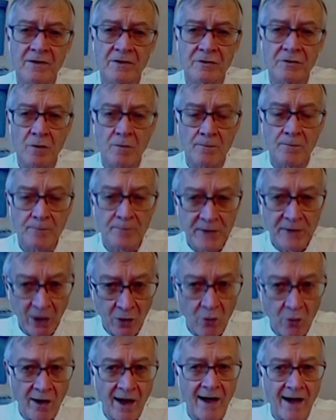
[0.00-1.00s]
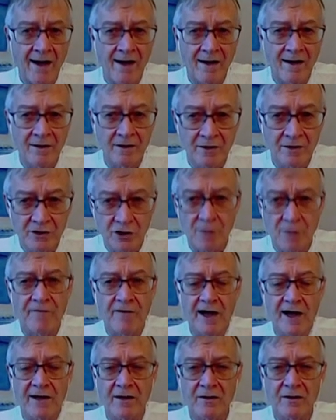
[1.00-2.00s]
the Pirola
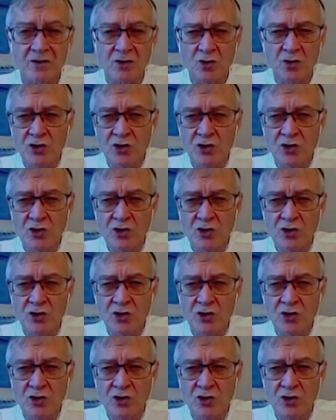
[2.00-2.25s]
subvariant,